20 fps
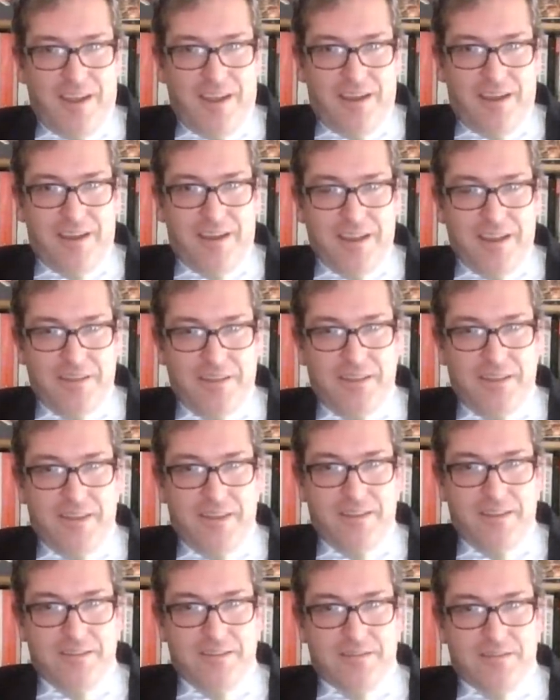uh, in
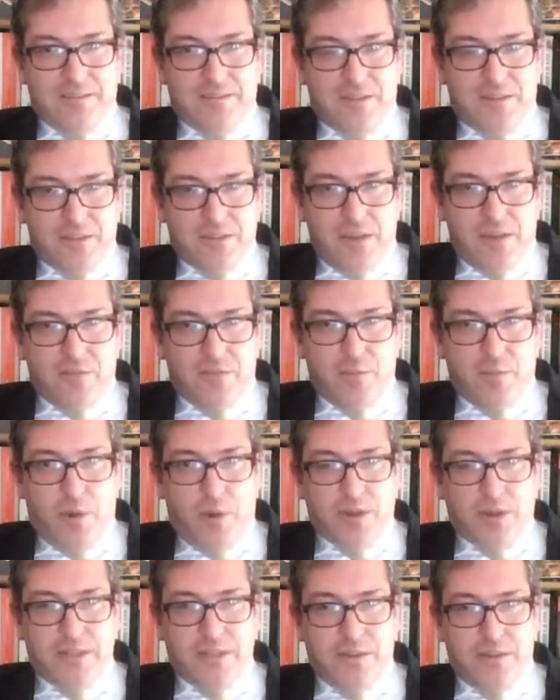the Conservative
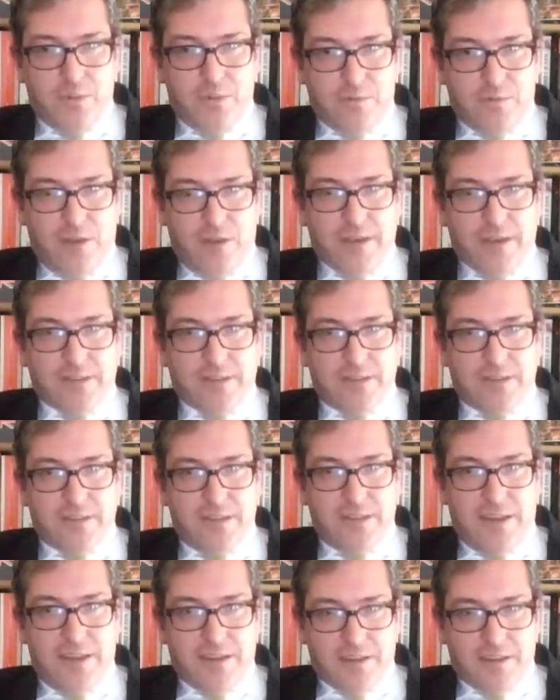Party Human
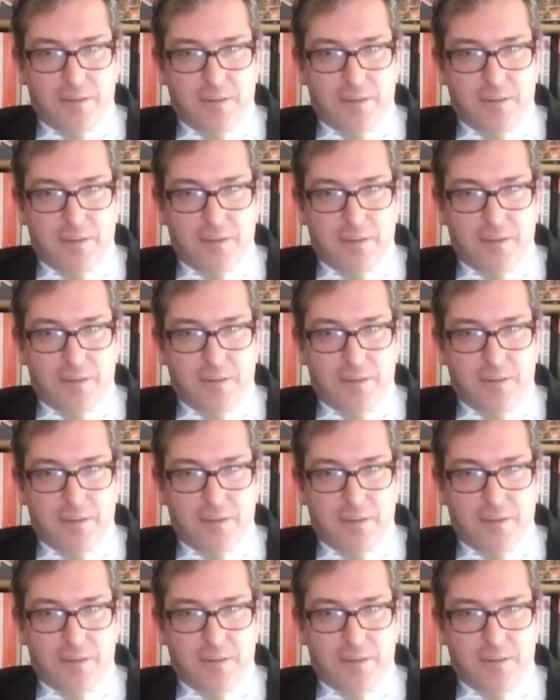Rights uh,